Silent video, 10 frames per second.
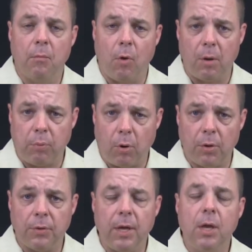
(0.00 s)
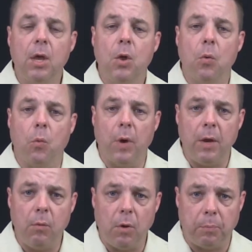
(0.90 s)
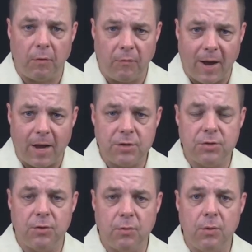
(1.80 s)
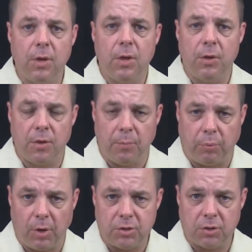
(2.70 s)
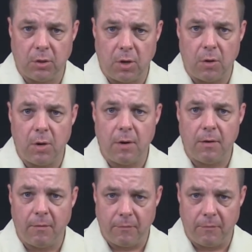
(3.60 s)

More importantly, we will provide you the bridge loan